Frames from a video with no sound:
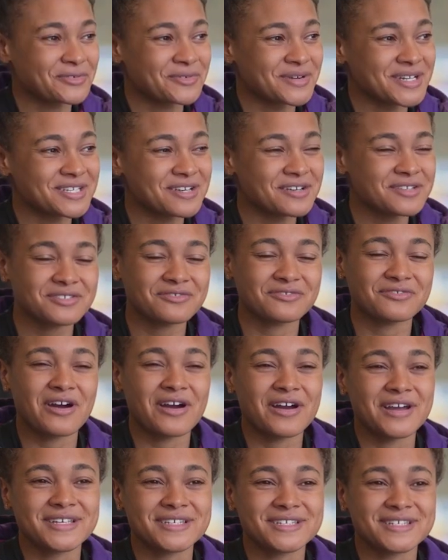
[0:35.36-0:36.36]
always go to
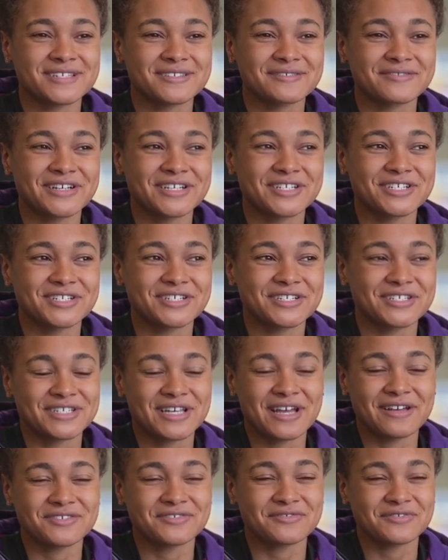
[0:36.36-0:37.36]
rice, which
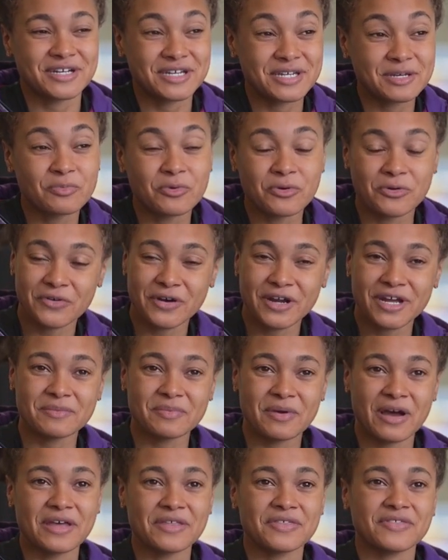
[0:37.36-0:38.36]
sounds really
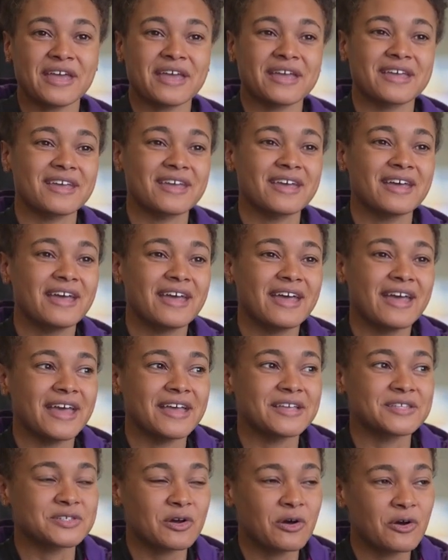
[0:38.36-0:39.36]
boring, but I think
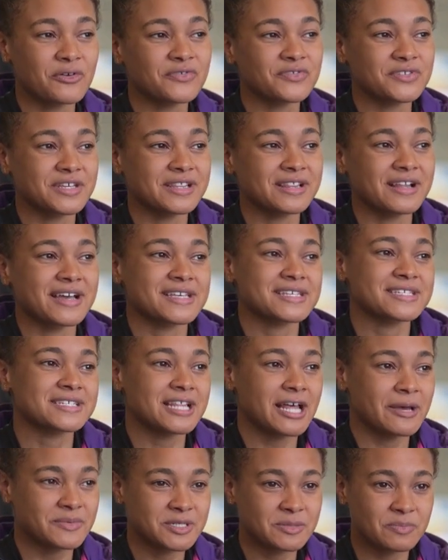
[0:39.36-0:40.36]
it's often like
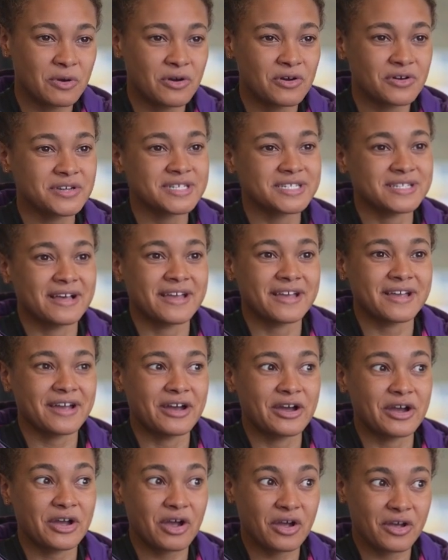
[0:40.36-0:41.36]
slept upon as like
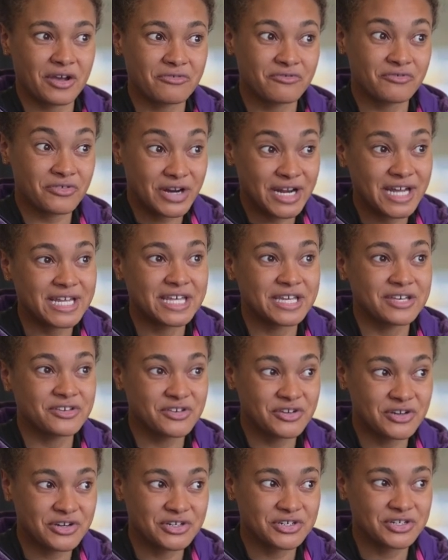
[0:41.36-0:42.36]
a, a really
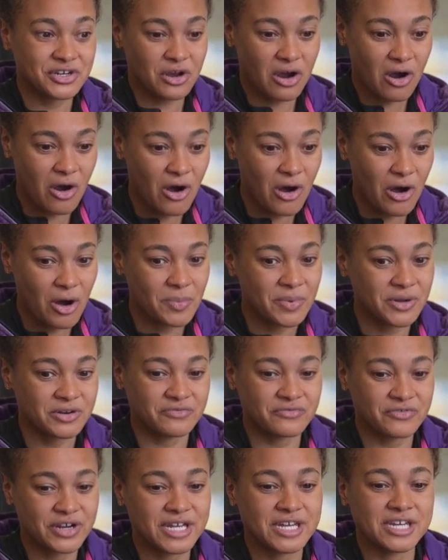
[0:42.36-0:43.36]
good carb and
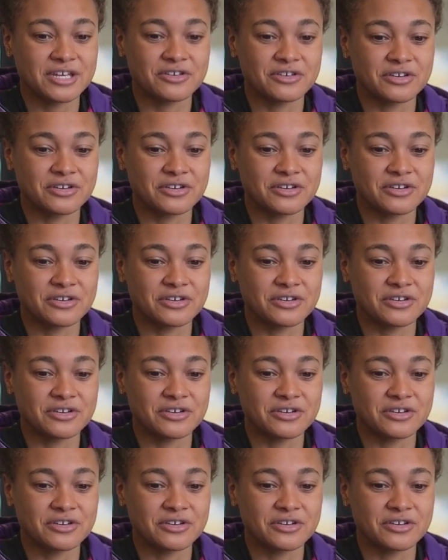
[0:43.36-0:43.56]
a really